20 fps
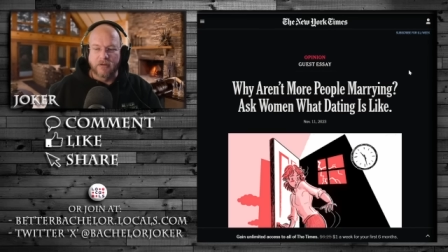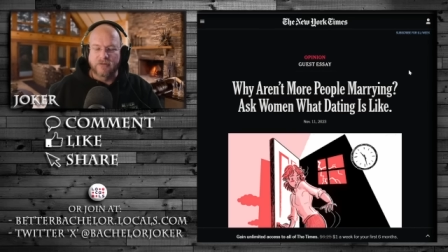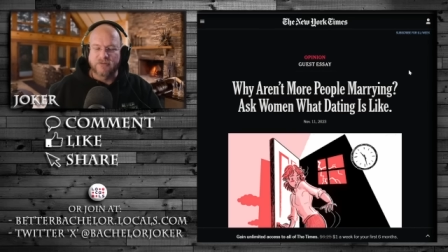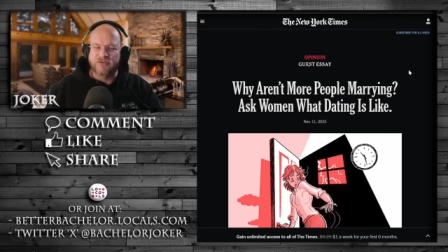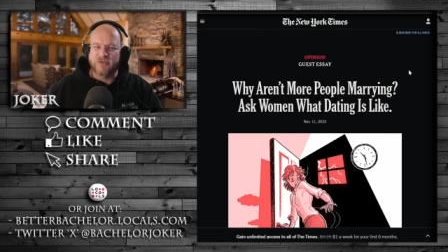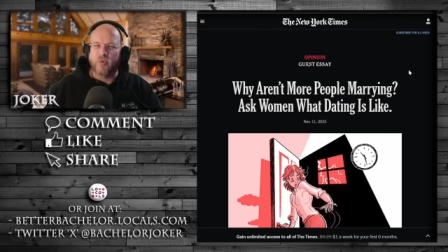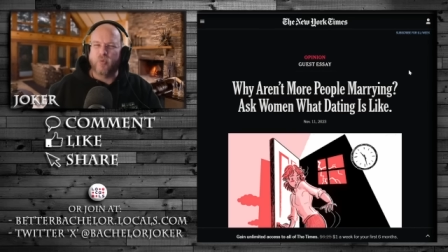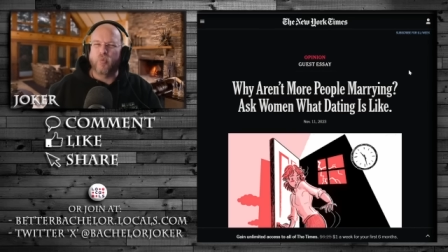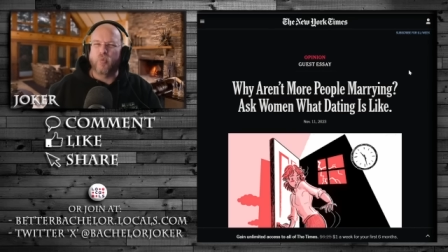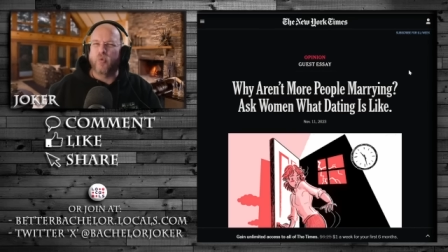
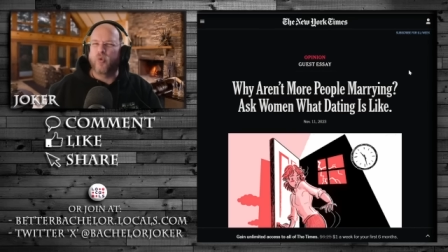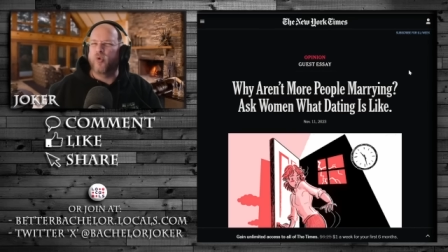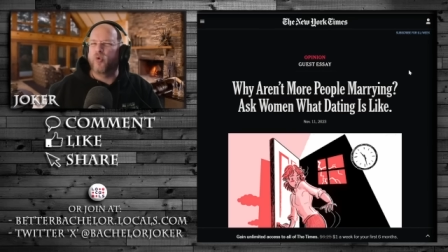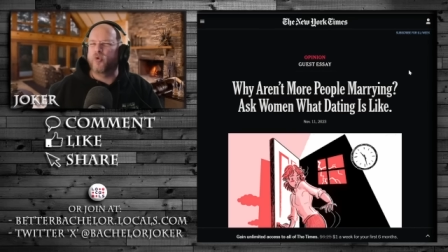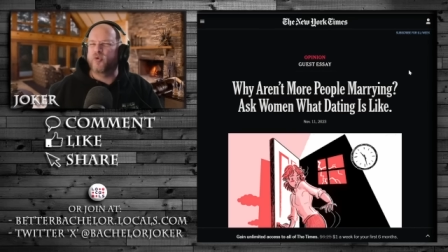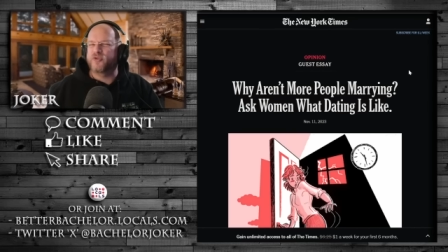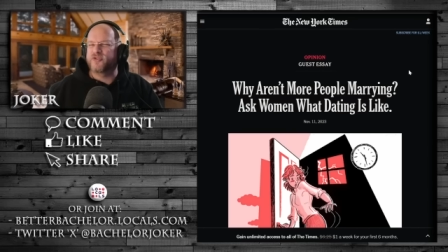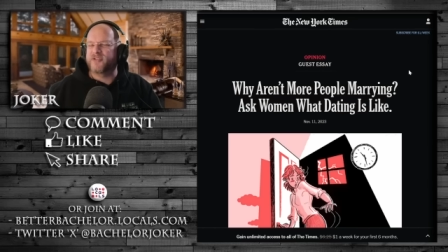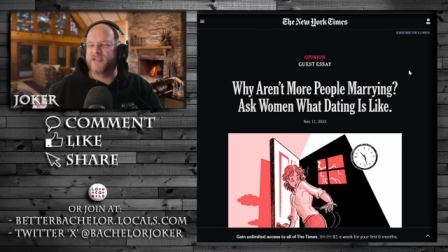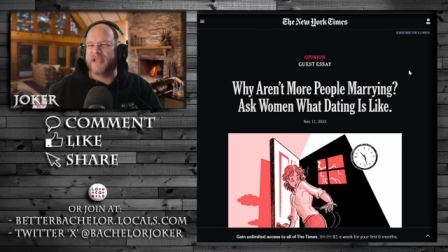So
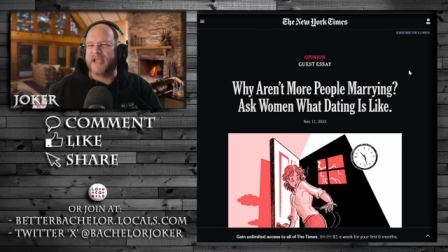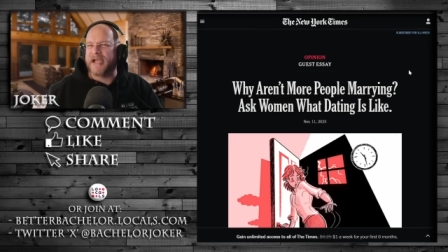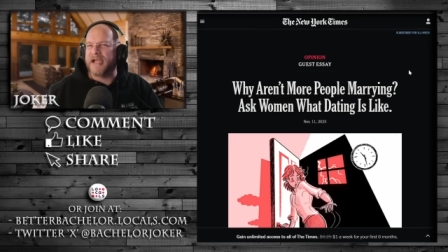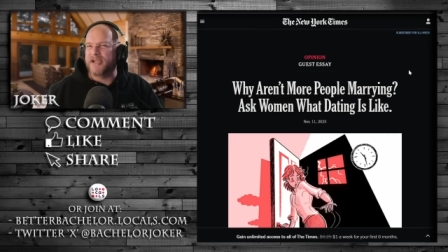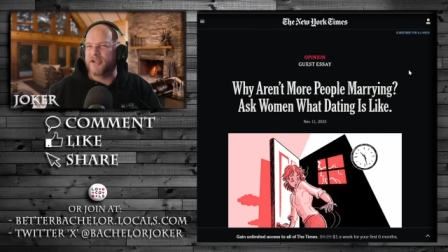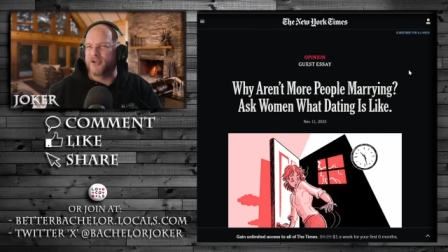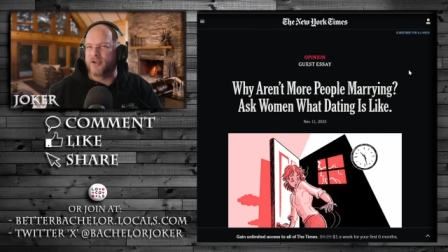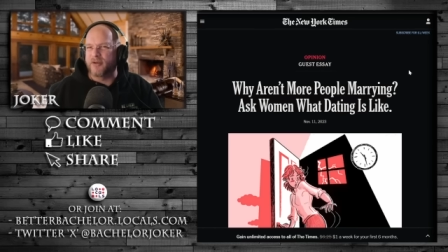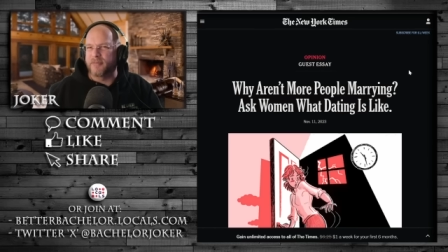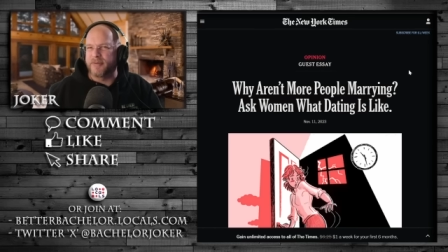who's the guy
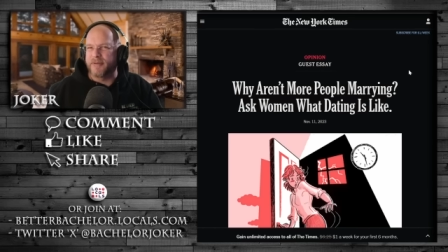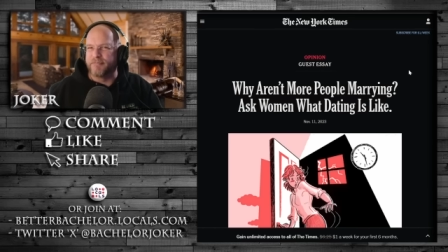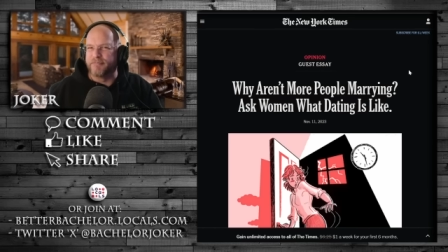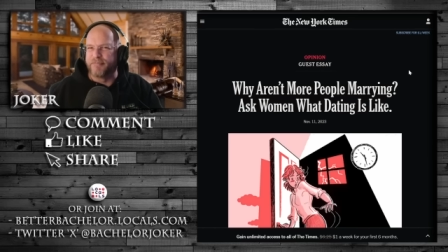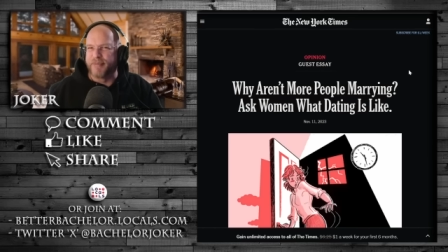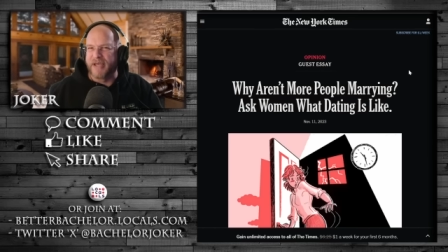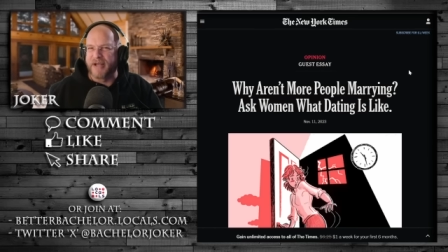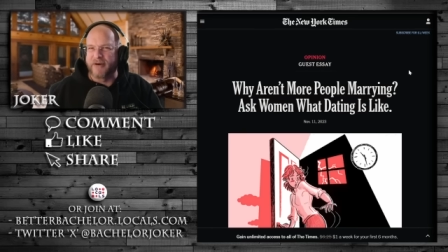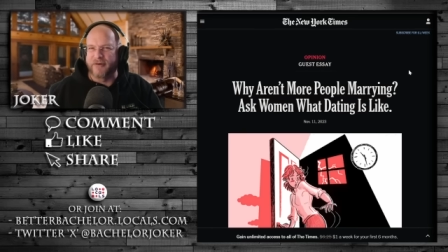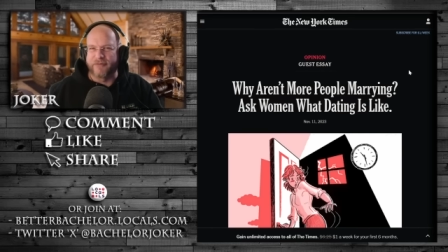going to be
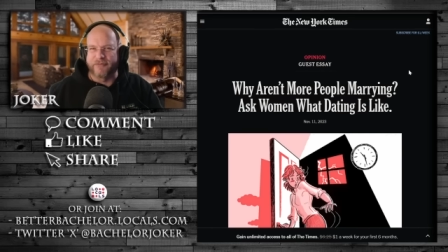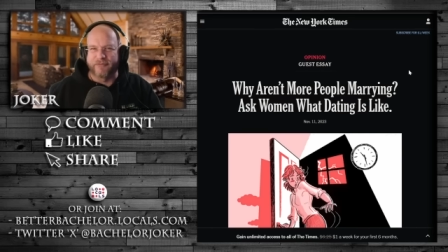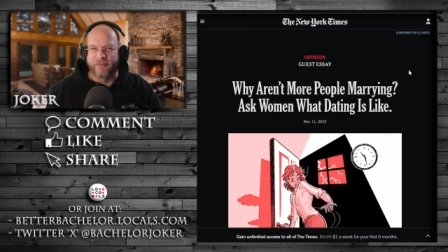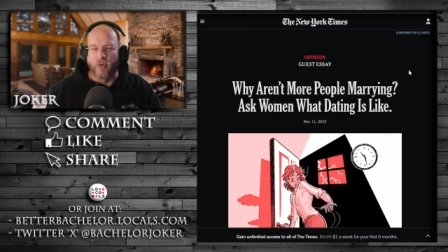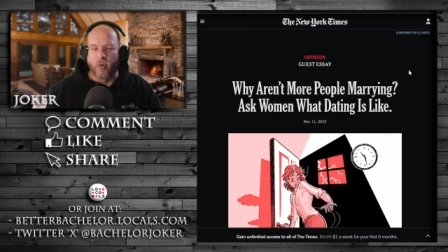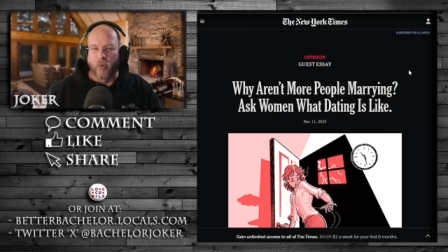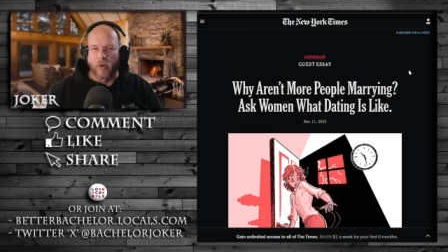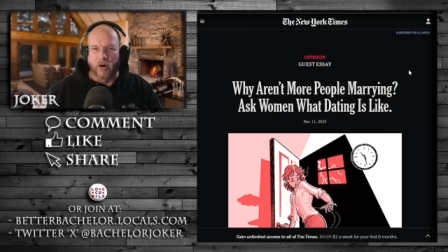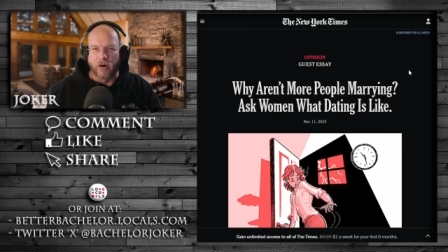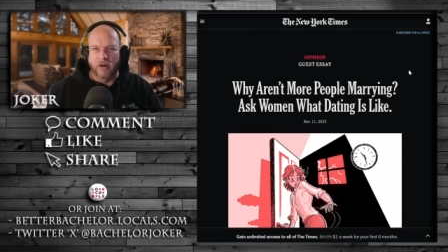better
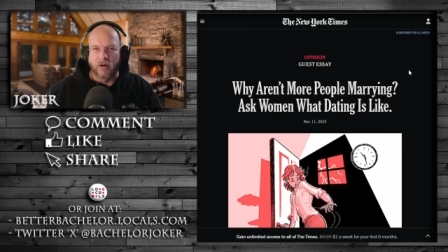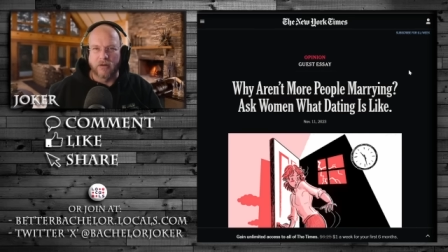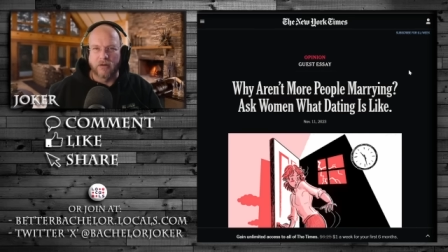for?